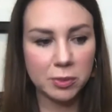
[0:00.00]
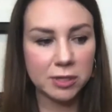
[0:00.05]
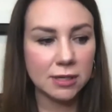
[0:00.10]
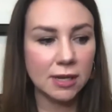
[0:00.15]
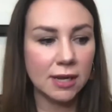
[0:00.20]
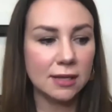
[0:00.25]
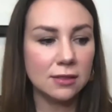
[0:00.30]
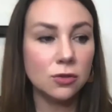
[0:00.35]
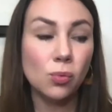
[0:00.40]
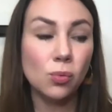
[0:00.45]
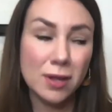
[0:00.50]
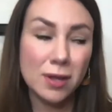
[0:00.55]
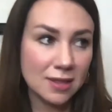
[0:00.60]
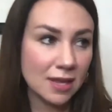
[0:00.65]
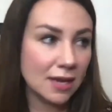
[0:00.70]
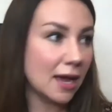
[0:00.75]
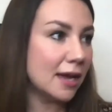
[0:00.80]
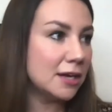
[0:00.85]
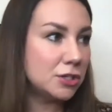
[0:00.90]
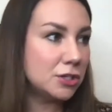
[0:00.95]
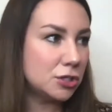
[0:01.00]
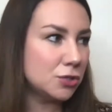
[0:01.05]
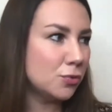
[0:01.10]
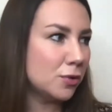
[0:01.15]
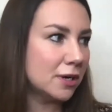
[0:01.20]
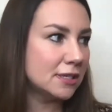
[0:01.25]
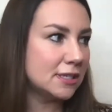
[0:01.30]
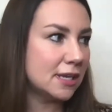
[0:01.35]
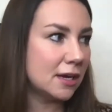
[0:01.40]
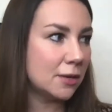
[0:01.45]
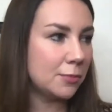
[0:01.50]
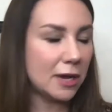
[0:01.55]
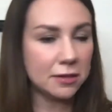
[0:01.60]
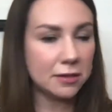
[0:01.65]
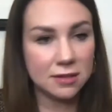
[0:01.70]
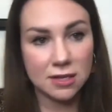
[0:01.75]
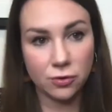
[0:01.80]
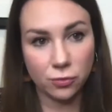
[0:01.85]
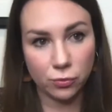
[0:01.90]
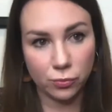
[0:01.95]
But like the one thing I do want to say about
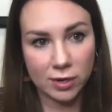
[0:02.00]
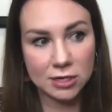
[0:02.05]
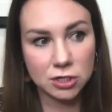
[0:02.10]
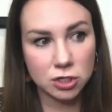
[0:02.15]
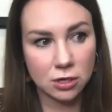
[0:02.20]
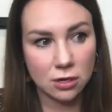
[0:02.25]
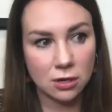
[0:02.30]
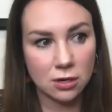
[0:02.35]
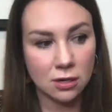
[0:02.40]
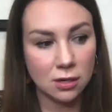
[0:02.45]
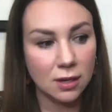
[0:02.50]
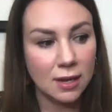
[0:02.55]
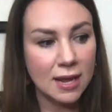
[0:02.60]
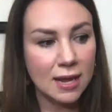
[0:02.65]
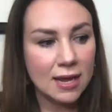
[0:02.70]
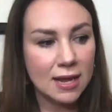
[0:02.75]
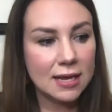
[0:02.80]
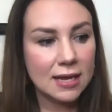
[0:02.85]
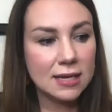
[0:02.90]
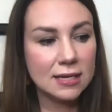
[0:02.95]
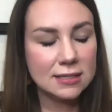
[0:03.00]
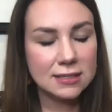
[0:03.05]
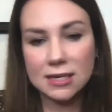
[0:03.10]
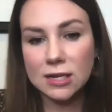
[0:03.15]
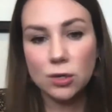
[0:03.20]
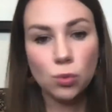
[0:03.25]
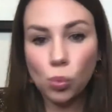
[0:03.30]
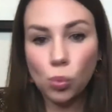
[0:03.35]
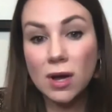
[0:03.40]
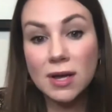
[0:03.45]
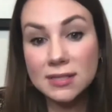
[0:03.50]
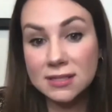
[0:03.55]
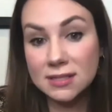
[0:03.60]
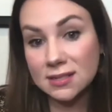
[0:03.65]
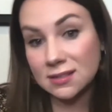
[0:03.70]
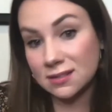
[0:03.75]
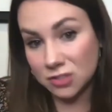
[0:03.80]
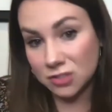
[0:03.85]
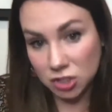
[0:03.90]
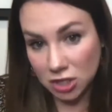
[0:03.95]
the original is it
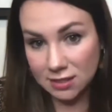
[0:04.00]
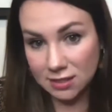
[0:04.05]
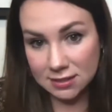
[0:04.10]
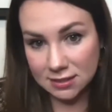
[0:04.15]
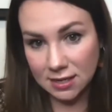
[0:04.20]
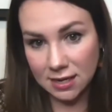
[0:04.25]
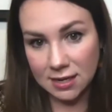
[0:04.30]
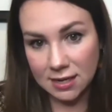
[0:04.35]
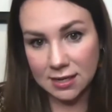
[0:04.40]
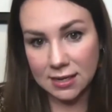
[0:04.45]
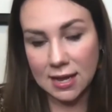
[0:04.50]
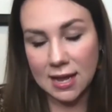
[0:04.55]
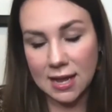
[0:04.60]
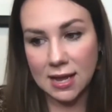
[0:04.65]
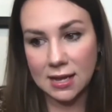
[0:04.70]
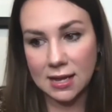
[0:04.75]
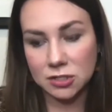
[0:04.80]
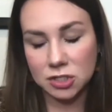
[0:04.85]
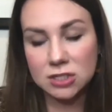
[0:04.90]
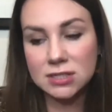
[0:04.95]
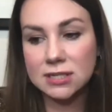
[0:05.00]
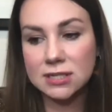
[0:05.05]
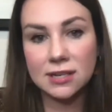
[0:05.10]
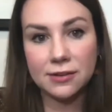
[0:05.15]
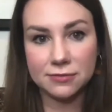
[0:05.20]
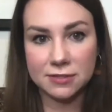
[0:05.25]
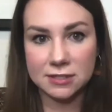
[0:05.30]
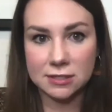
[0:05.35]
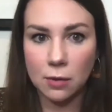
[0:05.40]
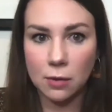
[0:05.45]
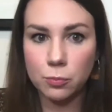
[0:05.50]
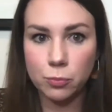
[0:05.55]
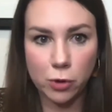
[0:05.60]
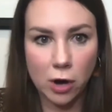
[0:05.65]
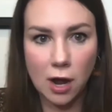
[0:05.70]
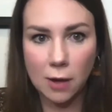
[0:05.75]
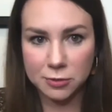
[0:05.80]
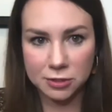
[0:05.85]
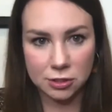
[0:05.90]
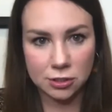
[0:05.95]
wasn't just like a, just to give some
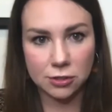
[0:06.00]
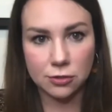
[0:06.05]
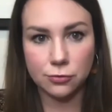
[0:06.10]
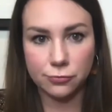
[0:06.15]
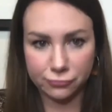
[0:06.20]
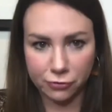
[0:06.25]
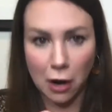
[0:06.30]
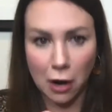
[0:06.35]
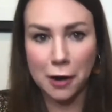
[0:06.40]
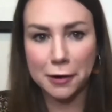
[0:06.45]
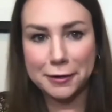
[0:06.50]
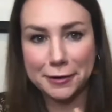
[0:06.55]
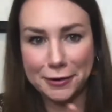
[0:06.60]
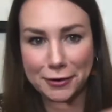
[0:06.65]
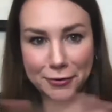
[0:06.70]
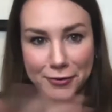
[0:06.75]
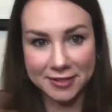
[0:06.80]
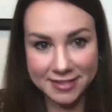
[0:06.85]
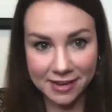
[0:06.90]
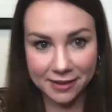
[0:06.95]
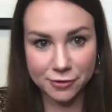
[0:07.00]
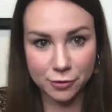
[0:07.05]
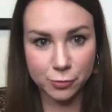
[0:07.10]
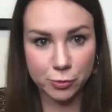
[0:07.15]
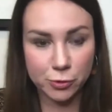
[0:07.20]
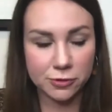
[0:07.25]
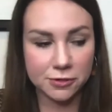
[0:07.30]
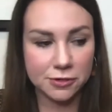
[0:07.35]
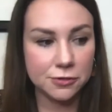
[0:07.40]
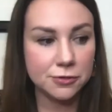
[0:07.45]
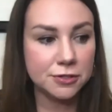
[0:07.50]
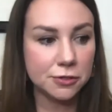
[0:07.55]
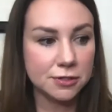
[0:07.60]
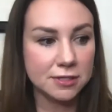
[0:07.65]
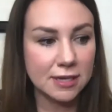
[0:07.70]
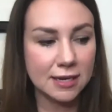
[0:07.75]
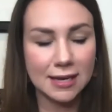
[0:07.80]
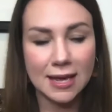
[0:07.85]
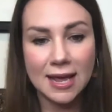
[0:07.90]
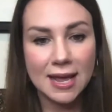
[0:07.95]
props to Franco and the other producers,
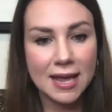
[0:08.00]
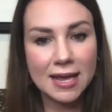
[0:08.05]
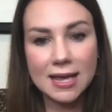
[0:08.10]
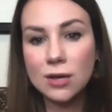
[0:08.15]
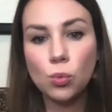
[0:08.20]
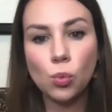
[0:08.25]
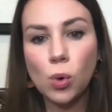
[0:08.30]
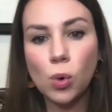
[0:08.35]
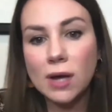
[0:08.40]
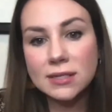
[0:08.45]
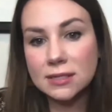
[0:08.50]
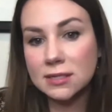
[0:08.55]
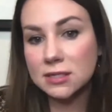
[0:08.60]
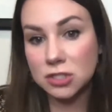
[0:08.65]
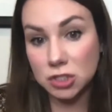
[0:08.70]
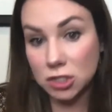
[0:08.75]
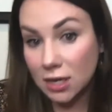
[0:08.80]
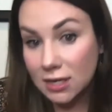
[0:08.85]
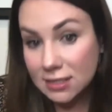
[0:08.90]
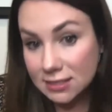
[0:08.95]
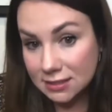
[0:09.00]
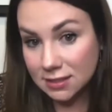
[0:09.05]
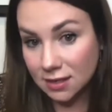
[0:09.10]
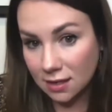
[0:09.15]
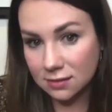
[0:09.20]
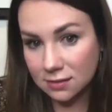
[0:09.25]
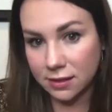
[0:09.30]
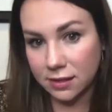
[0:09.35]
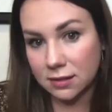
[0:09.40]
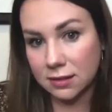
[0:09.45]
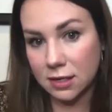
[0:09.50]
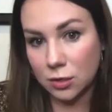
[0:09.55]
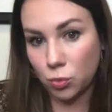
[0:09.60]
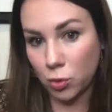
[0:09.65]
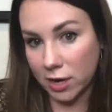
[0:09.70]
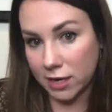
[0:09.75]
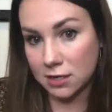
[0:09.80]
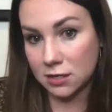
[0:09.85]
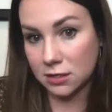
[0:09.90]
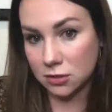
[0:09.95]
like it wasn't just a lily
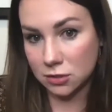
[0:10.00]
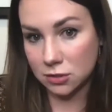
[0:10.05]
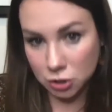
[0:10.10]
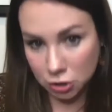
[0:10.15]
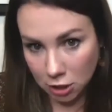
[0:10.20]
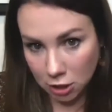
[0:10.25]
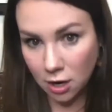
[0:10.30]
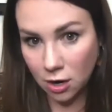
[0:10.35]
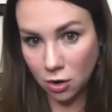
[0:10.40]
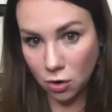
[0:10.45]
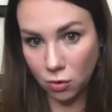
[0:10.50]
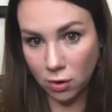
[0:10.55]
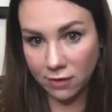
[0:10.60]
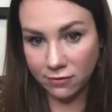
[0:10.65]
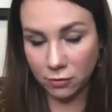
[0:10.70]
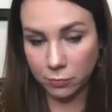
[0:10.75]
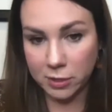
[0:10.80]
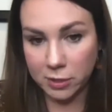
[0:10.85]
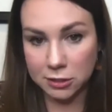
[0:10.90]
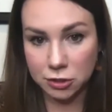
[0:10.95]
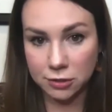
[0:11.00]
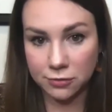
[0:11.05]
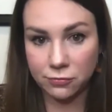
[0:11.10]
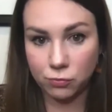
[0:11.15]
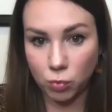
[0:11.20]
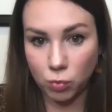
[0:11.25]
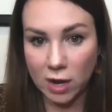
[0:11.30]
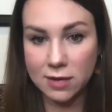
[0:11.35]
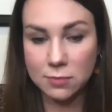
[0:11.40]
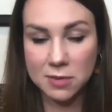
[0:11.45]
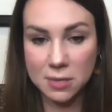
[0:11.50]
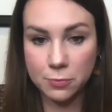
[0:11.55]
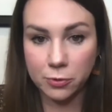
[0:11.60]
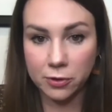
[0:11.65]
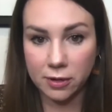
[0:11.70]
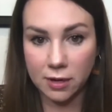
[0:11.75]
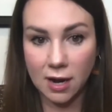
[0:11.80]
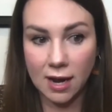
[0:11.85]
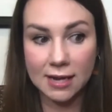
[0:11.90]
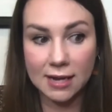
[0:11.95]
white show of a bunch of white right. people
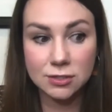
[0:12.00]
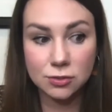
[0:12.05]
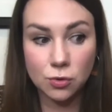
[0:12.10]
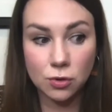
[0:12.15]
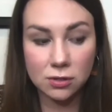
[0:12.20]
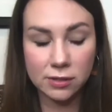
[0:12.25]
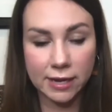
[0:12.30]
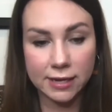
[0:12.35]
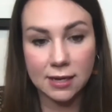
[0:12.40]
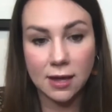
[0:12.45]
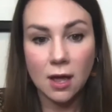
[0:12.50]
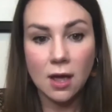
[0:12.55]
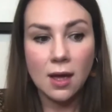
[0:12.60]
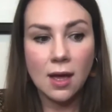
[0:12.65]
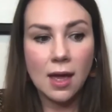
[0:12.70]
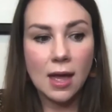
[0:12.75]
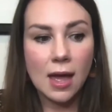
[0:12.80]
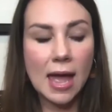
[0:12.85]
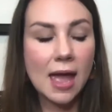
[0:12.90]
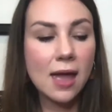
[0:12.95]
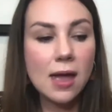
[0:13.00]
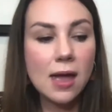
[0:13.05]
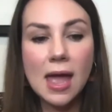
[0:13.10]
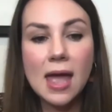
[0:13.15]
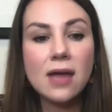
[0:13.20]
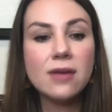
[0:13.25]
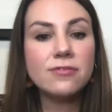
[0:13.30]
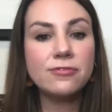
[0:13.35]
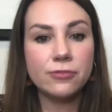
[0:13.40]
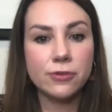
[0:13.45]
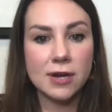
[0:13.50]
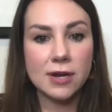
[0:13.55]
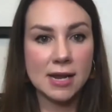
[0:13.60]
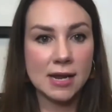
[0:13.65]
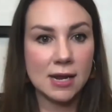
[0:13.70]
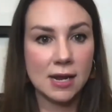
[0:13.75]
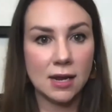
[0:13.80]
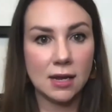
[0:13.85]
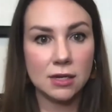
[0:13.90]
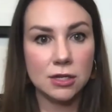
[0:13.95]
in a high school. Like
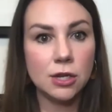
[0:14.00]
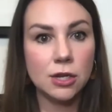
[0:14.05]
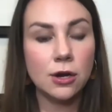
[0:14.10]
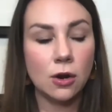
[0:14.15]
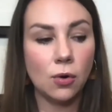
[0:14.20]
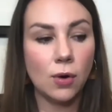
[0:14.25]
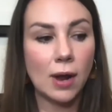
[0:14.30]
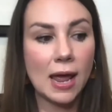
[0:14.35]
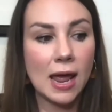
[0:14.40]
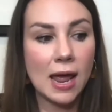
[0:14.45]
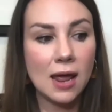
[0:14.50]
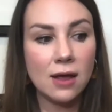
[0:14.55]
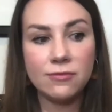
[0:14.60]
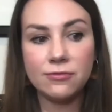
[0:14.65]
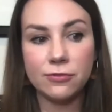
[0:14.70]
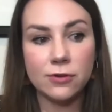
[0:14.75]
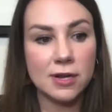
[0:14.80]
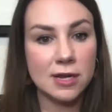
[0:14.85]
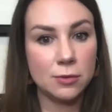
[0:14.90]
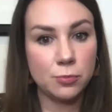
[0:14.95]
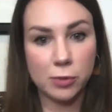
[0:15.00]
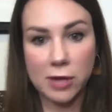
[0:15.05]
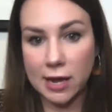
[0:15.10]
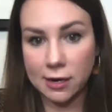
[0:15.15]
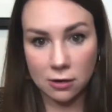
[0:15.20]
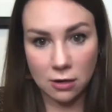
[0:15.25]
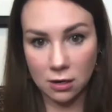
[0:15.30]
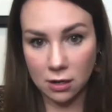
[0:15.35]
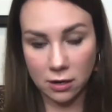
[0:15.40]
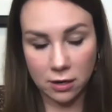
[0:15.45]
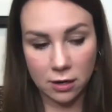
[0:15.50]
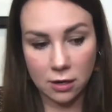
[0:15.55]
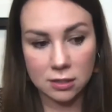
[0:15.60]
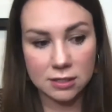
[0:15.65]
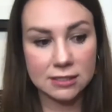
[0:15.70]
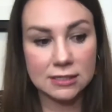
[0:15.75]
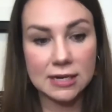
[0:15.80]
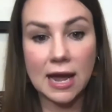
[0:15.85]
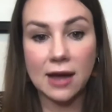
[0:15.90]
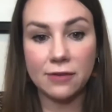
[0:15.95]
every, you know, every black girl on our
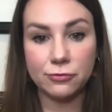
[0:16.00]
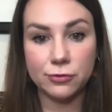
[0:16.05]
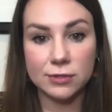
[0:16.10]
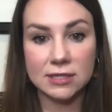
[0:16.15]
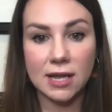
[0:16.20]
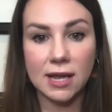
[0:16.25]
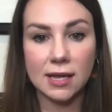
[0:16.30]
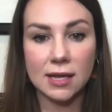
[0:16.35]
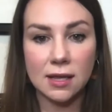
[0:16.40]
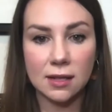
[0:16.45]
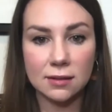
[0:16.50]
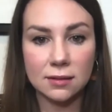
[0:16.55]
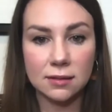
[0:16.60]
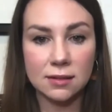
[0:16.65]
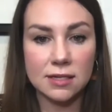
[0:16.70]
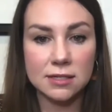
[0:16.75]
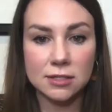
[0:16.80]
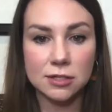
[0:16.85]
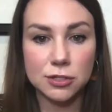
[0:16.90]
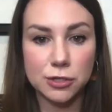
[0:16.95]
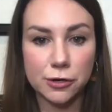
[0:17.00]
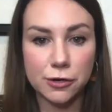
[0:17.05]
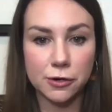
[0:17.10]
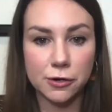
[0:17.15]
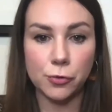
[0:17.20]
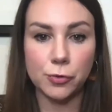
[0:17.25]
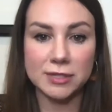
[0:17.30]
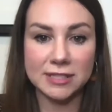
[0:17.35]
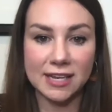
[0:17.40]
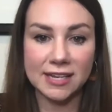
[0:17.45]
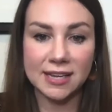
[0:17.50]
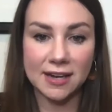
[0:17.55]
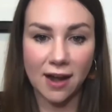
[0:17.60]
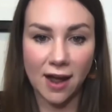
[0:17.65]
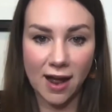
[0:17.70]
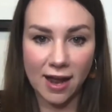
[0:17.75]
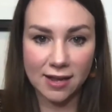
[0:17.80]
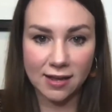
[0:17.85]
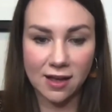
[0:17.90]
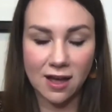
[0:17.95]
staff was like, Lisa Turtle was like an
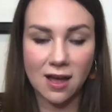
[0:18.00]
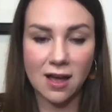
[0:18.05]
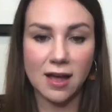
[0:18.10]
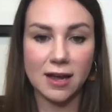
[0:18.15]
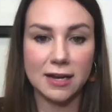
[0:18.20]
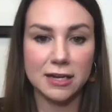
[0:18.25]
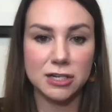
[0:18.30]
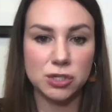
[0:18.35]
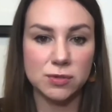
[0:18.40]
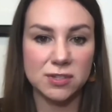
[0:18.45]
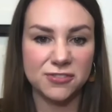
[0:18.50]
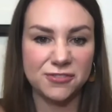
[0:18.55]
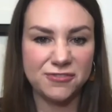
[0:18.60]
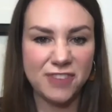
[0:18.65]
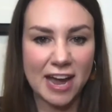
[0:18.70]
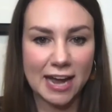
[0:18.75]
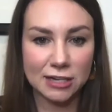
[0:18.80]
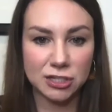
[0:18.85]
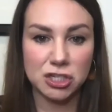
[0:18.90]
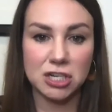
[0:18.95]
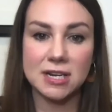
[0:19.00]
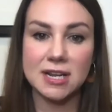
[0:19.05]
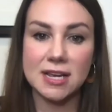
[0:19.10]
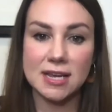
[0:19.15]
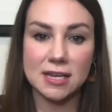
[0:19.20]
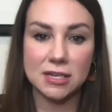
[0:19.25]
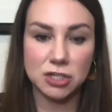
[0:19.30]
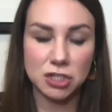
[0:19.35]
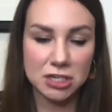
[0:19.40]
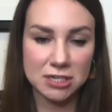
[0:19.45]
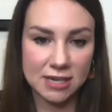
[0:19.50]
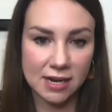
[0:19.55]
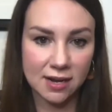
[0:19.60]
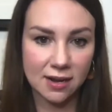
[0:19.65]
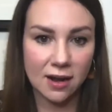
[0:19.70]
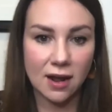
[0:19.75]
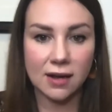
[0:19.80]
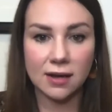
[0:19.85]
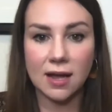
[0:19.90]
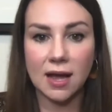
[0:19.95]
icon and she was fashiony and she dated
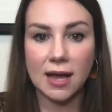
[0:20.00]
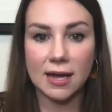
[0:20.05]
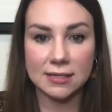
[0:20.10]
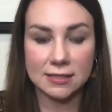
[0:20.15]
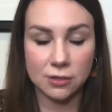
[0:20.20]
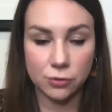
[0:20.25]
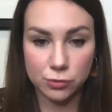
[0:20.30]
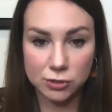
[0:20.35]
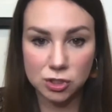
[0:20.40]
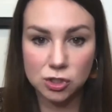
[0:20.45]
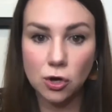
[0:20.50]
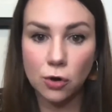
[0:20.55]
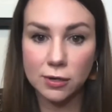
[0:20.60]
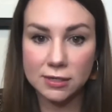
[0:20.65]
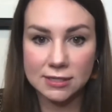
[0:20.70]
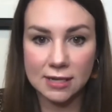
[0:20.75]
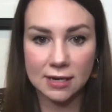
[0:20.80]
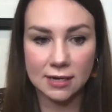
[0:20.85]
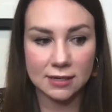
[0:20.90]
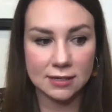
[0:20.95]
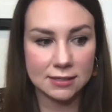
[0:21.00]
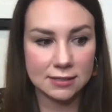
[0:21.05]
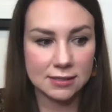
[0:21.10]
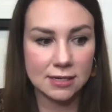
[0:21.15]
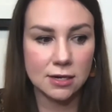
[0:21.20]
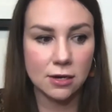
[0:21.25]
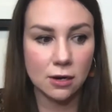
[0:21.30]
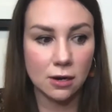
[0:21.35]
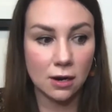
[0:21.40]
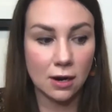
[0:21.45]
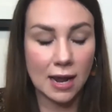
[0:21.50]
hot guys and it was so exciting to see her.